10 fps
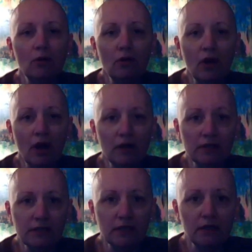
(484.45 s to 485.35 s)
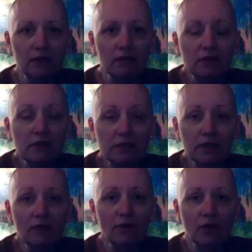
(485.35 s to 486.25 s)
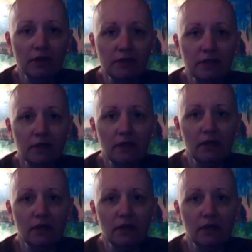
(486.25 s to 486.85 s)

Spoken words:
or honesty, self-honesty,